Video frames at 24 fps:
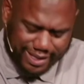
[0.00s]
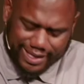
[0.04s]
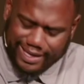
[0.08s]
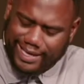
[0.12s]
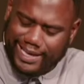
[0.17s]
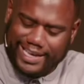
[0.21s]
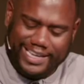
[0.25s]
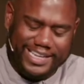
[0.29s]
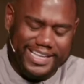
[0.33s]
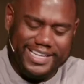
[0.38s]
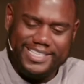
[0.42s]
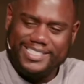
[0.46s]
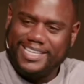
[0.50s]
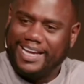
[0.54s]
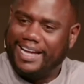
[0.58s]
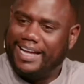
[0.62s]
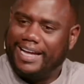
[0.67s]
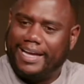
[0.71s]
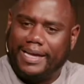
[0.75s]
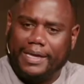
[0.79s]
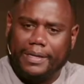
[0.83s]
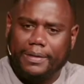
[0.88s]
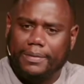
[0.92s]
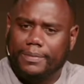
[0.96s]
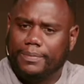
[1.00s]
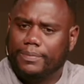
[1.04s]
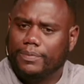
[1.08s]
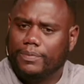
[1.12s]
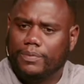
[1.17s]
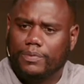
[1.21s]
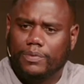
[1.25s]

anytime.